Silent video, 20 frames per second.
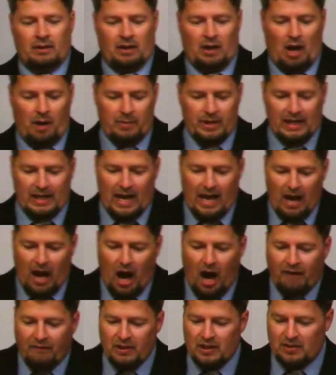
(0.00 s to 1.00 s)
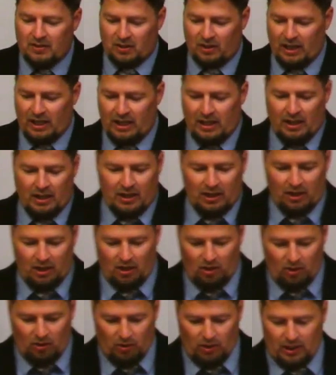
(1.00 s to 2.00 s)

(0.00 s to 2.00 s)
I mean, obviously, you know,